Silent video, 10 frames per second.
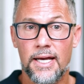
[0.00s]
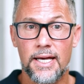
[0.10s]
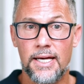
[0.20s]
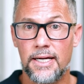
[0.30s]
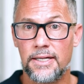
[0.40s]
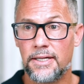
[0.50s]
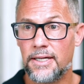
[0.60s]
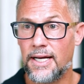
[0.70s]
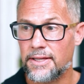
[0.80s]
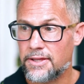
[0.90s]
And
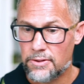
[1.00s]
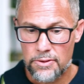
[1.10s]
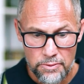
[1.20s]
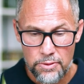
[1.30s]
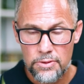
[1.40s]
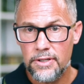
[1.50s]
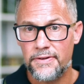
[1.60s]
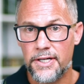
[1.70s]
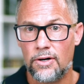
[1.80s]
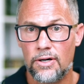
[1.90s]
at the root
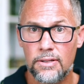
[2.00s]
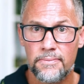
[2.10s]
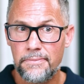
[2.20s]
of it all,